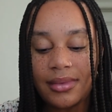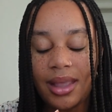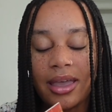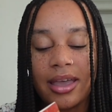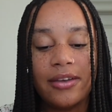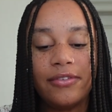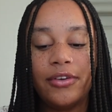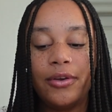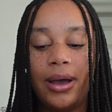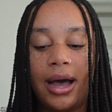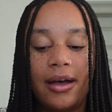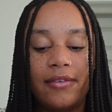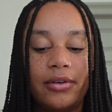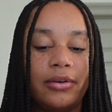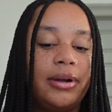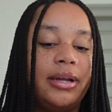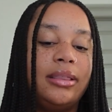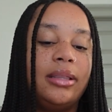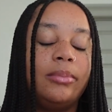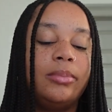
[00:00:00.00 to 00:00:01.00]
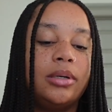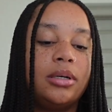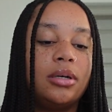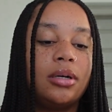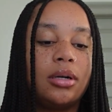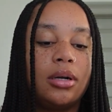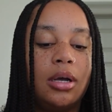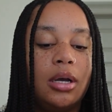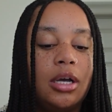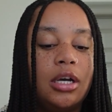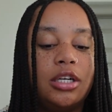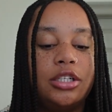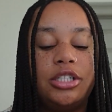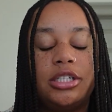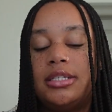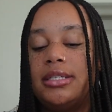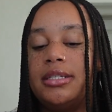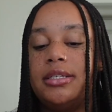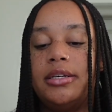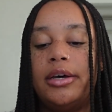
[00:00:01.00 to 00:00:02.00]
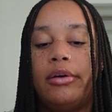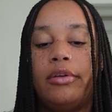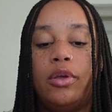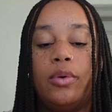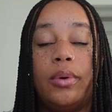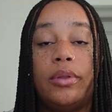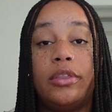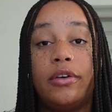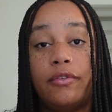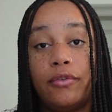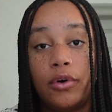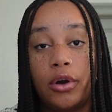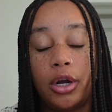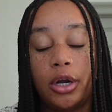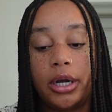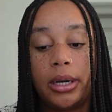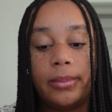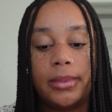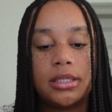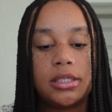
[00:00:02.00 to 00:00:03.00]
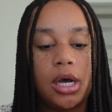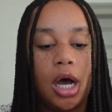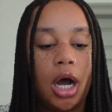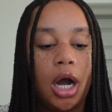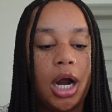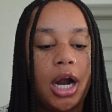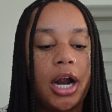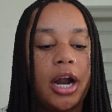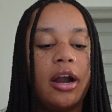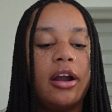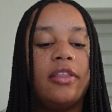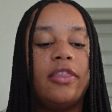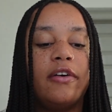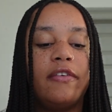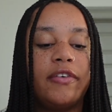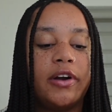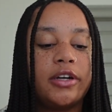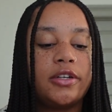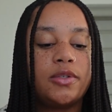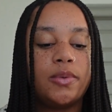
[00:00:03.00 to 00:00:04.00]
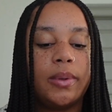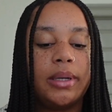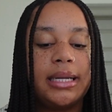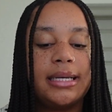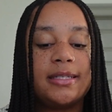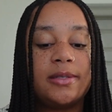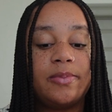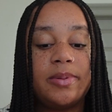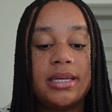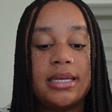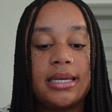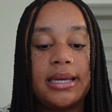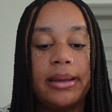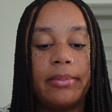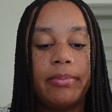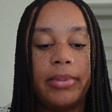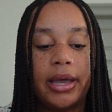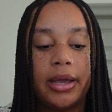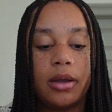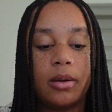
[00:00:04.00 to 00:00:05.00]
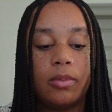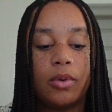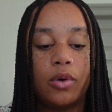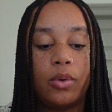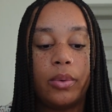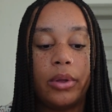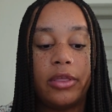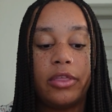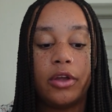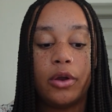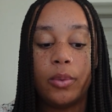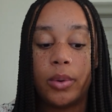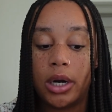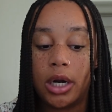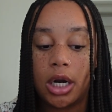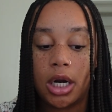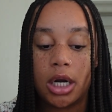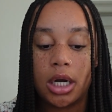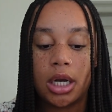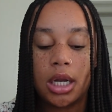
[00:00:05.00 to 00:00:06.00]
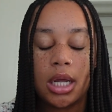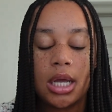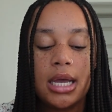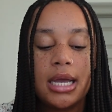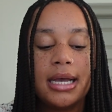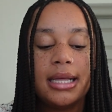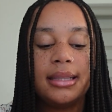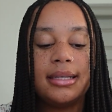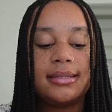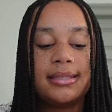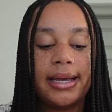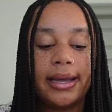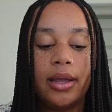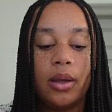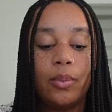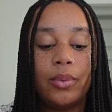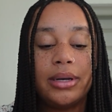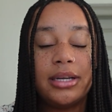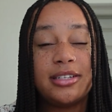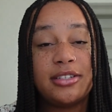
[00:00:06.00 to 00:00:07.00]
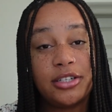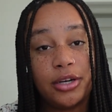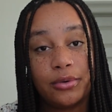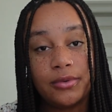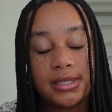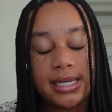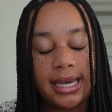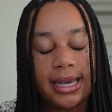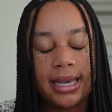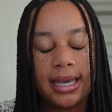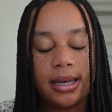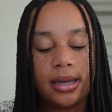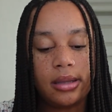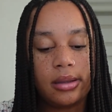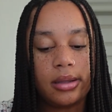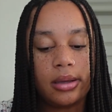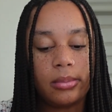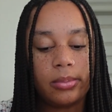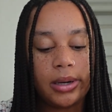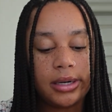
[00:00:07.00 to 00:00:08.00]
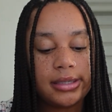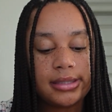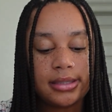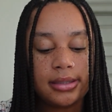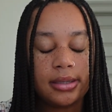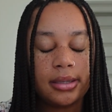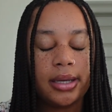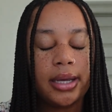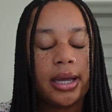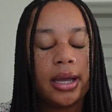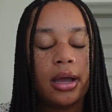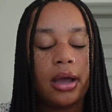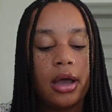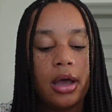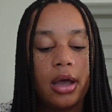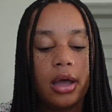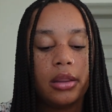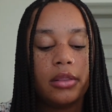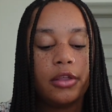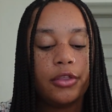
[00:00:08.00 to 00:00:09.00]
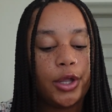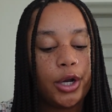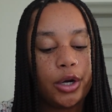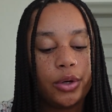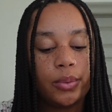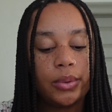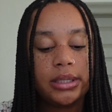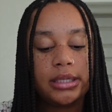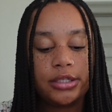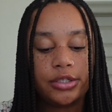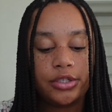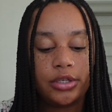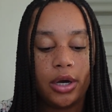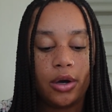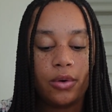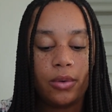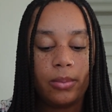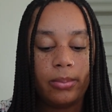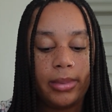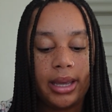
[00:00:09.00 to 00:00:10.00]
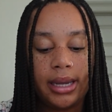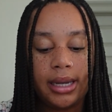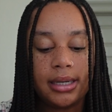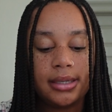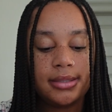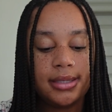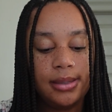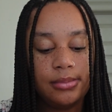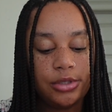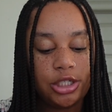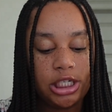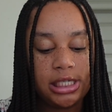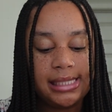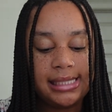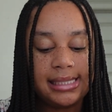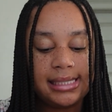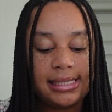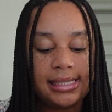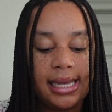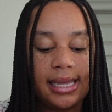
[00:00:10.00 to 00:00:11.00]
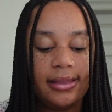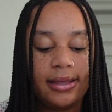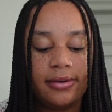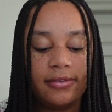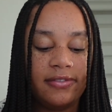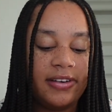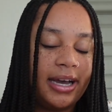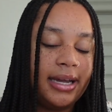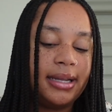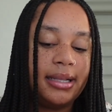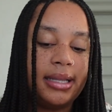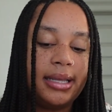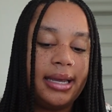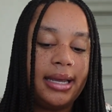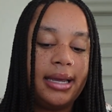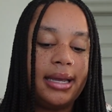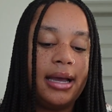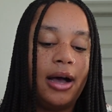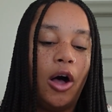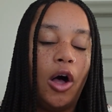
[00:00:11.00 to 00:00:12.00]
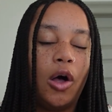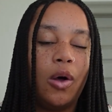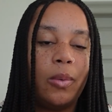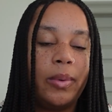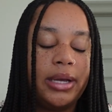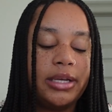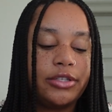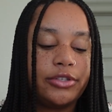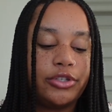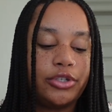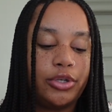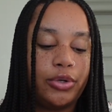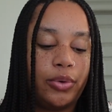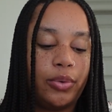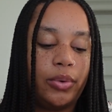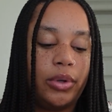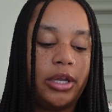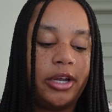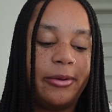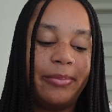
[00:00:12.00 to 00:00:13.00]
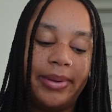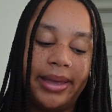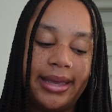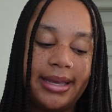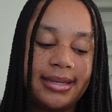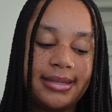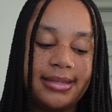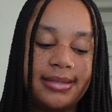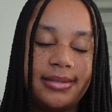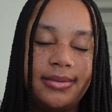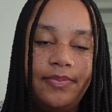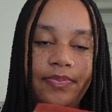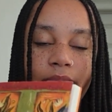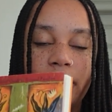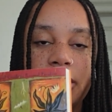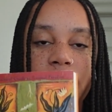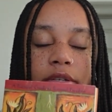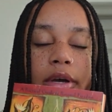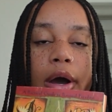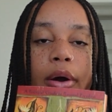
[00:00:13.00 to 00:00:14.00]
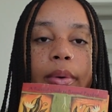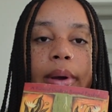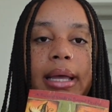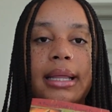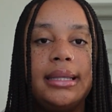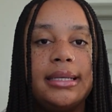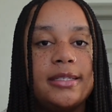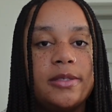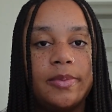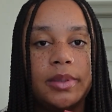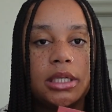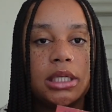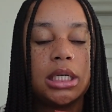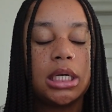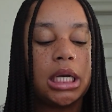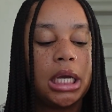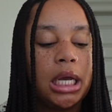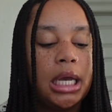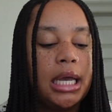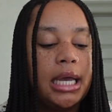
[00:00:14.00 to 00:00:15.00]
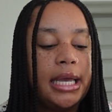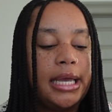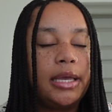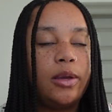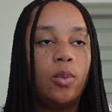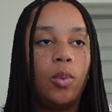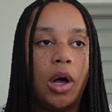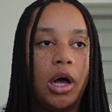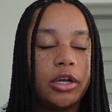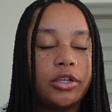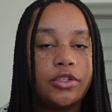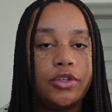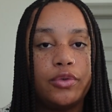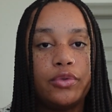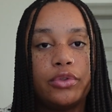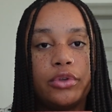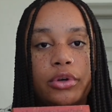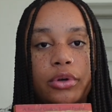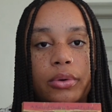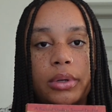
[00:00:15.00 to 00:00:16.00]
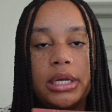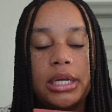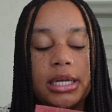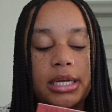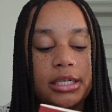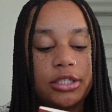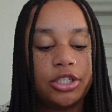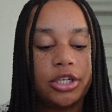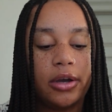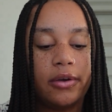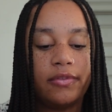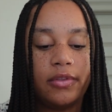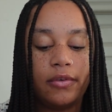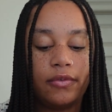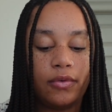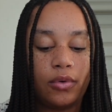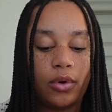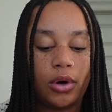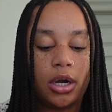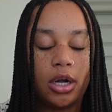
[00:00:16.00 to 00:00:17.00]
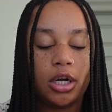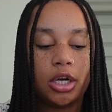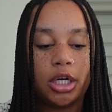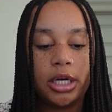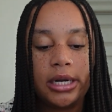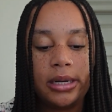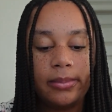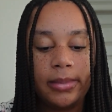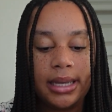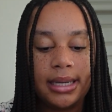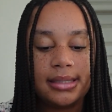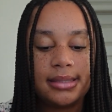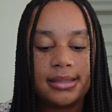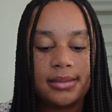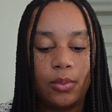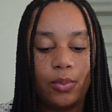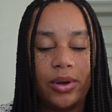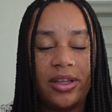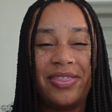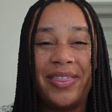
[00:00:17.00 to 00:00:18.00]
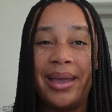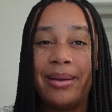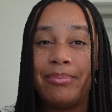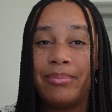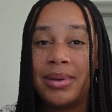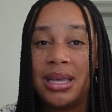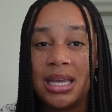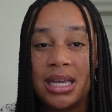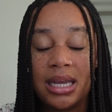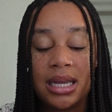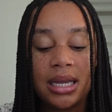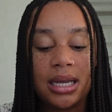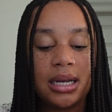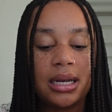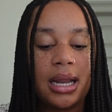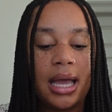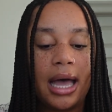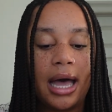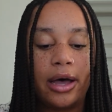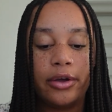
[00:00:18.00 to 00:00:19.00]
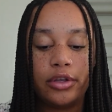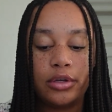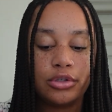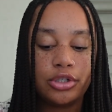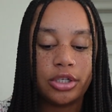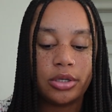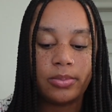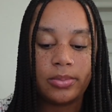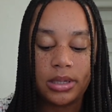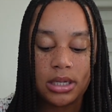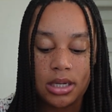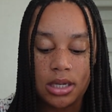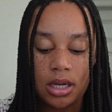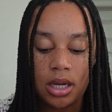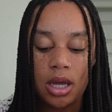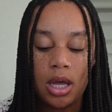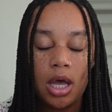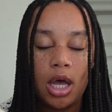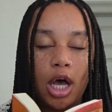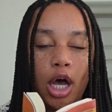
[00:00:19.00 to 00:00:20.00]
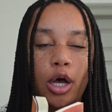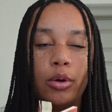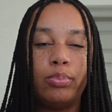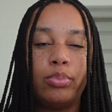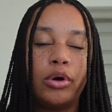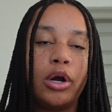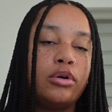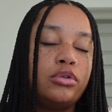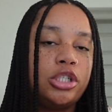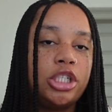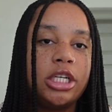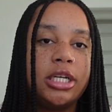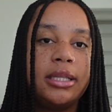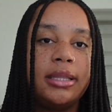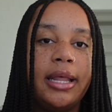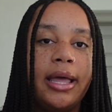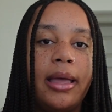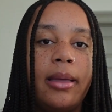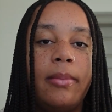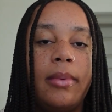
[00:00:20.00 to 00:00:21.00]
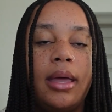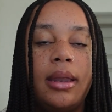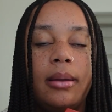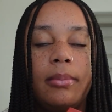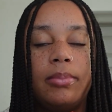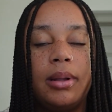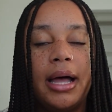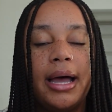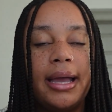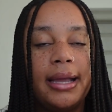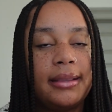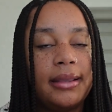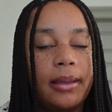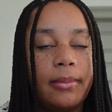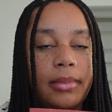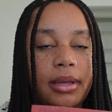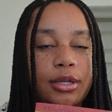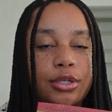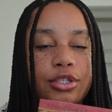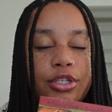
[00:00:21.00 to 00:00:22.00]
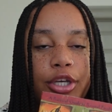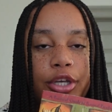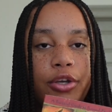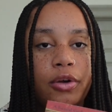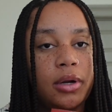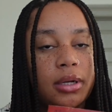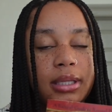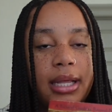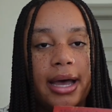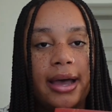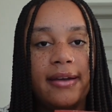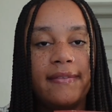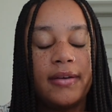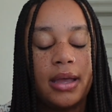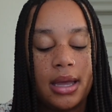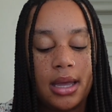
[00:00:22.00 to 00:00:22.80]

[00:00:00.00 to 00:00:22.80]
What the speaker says: if you haven't read the book, just to tell you what the 4 agreements are, the first one is be impeccable with your word. The second one is don't take anything personally. The third one is don't make assumptions. And then finally, always do your best. So in this book, he walks you through each of the 4 agreements, what they mean, how you should be approaching them and applying them into your life.